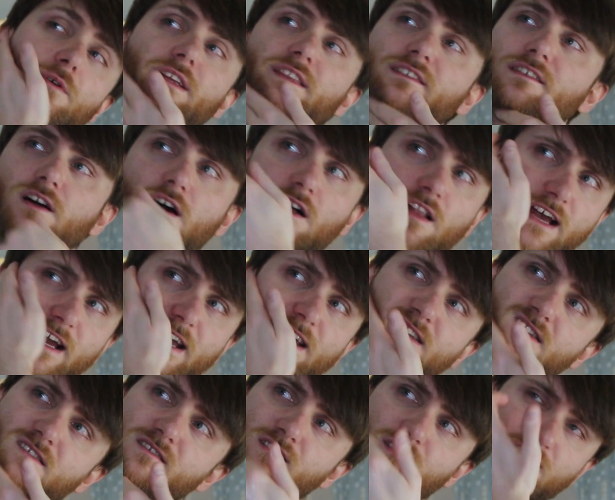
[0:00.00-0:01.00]
it's not
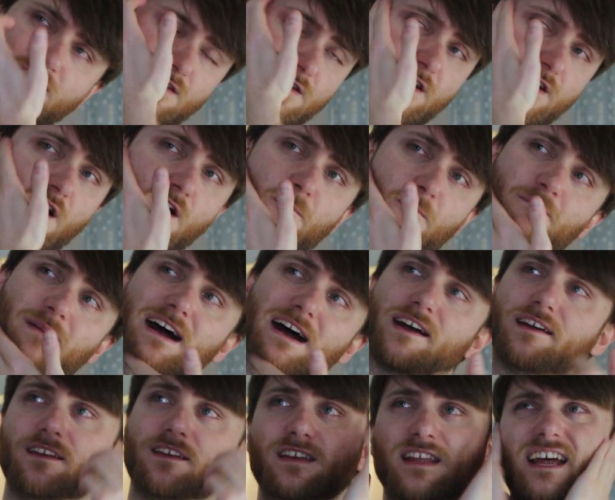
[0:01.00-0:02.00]
like you're
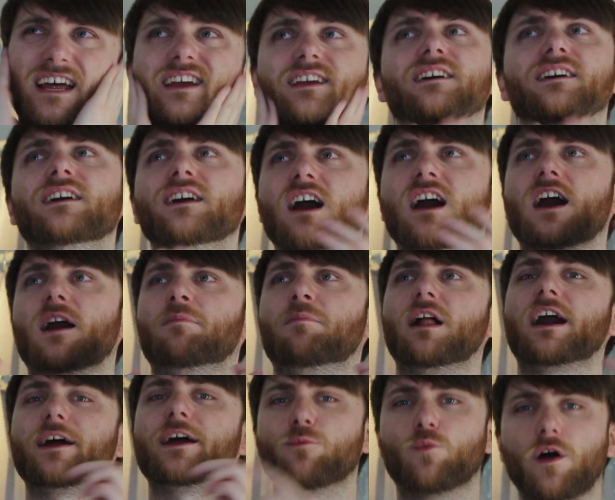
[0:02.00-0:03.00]
like
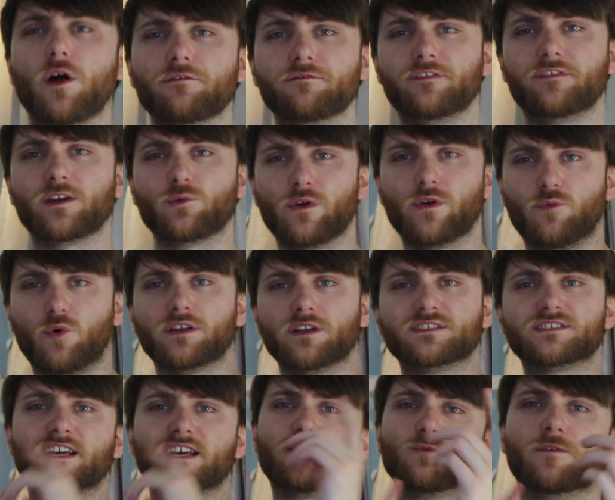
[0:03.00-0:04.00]
applying one thing with
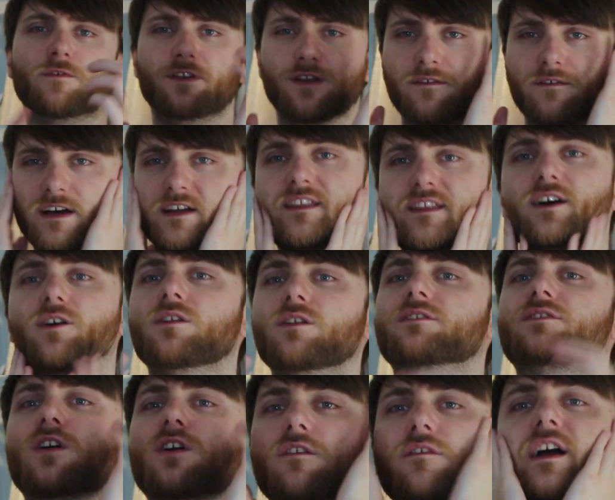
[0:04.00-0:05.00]
one scent with another. They all
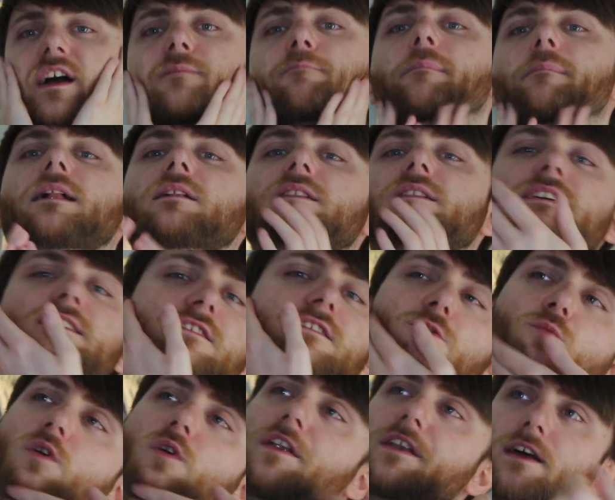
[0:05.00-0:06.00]
sort of like meld
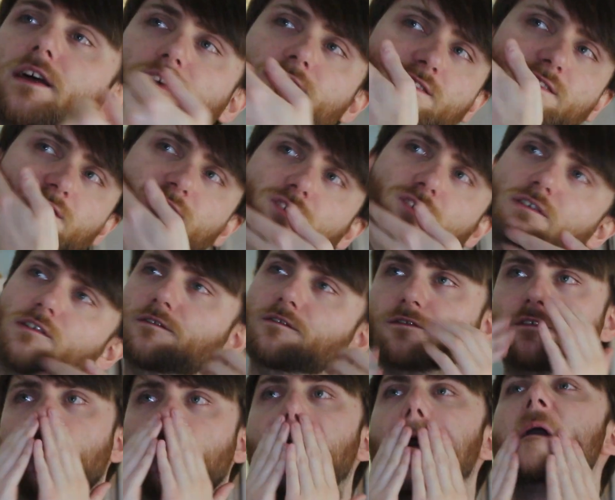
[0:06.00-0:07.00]
into one nice sort
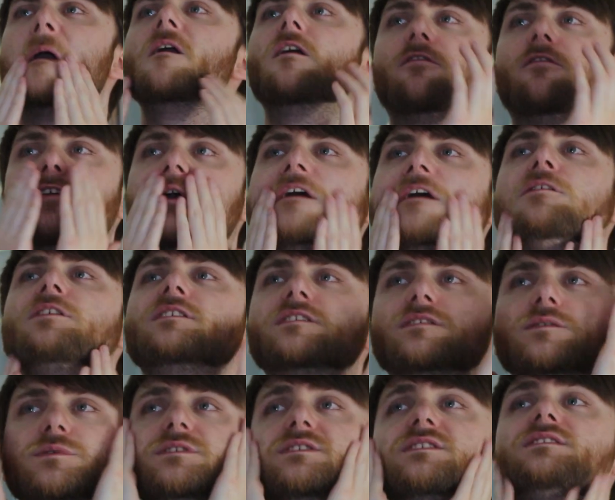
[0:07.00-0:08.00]
of
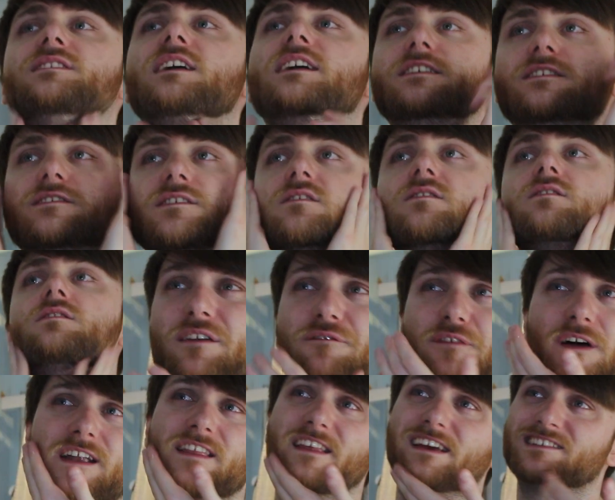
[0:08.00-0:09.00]
fragrance, which is nice. Big
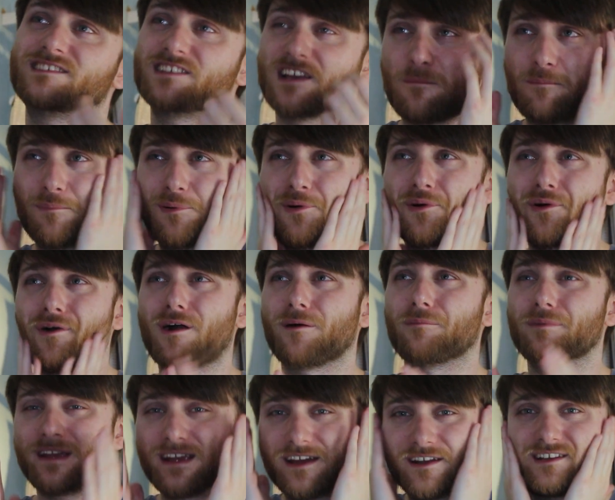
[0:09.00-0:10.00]
fan of this.
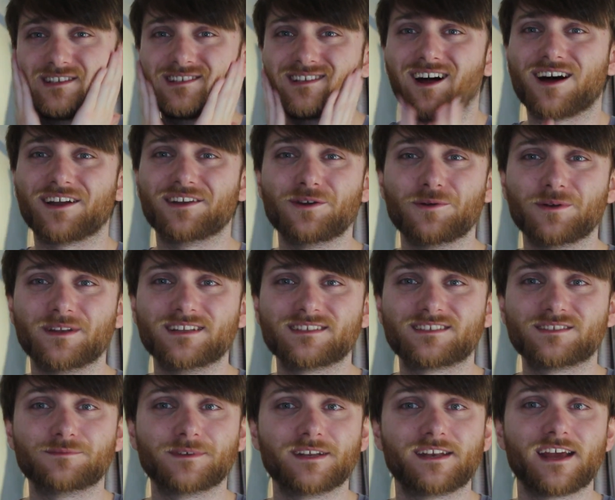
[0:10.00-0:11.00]
Probably gonna start doing
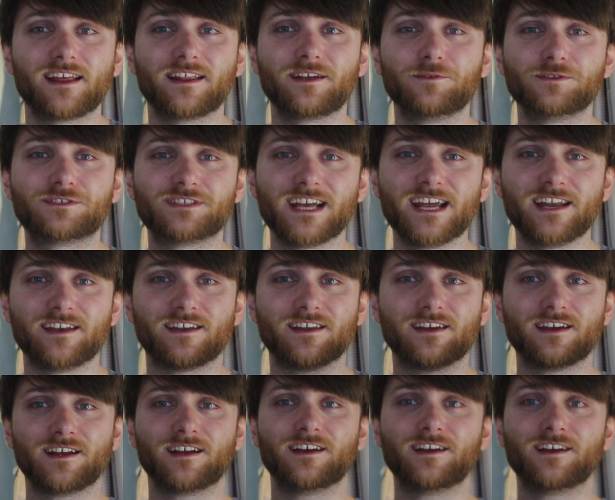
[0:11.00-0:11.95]
this as my daily routine.